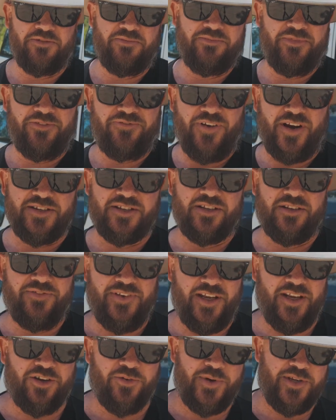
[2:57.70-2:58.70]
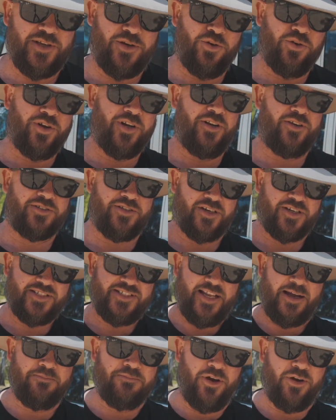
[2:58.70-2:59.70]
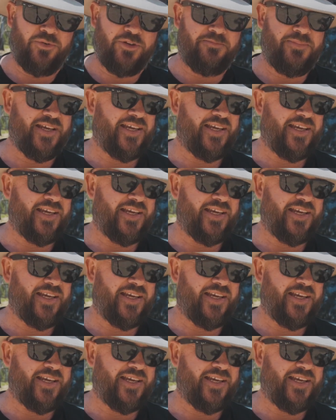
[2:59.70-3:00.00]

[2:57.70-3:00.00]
from the front of the vehicle. When you look at it, it looks like a Dumbo with